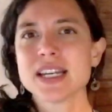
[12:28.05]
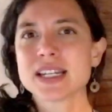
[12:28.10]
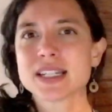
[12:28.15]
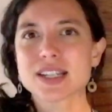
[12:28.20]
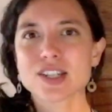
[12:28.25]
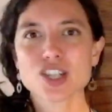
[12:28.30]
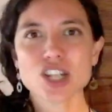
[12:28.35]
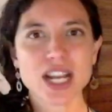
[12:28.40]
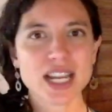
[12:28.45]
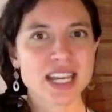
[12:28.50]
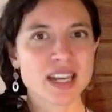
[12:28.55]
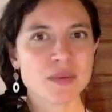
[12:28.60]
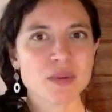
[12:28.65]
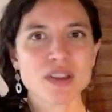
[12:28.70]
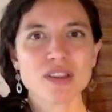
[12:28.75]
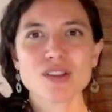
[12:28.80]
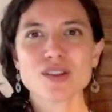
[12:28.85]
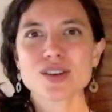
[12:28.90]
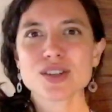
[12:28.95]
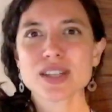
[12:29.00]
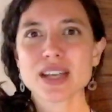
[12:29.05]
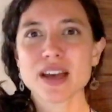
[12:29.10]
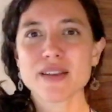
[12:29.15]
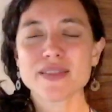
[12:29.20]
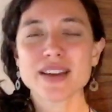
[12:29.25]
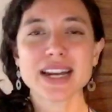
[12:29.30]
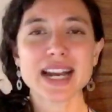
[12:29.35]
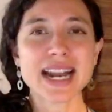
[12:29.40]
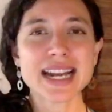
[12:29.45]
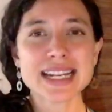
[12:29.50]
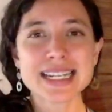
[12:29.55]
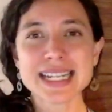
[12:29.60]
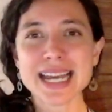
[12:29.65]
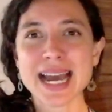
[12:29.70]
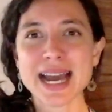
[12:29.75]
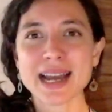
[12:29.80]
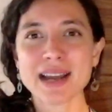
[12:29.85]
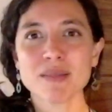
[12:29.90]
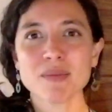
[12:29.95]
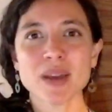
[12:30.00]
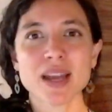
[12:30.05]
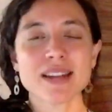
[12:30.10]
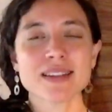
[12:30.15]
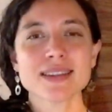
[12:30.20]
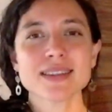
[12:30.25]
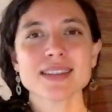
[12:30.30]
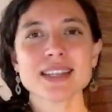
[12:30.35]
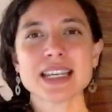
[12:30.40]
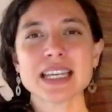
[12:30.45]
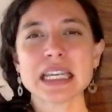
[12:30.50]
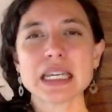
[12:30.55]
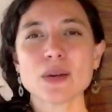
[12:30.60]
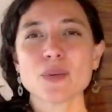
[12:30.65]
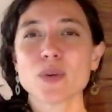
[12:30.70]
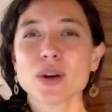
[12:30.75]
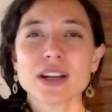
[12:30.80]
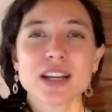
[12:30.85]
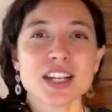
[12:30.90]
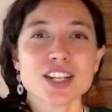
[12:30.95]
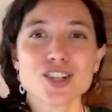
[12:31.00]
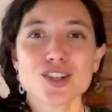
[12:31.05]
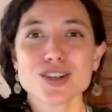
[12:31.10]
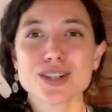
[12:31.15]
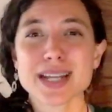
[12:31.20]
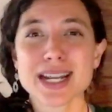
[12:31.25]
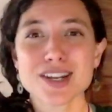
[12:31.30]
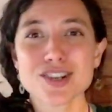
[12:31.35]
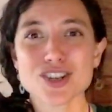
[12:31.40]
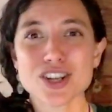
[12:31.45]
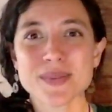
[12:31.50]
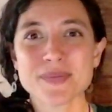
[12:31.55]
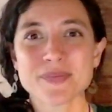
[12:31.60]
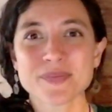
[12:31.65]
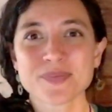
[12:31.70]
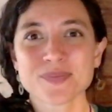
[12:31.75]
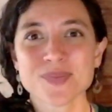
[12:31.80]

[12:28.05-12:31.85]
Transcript: to check in with yourself at any time and see what needs your attention.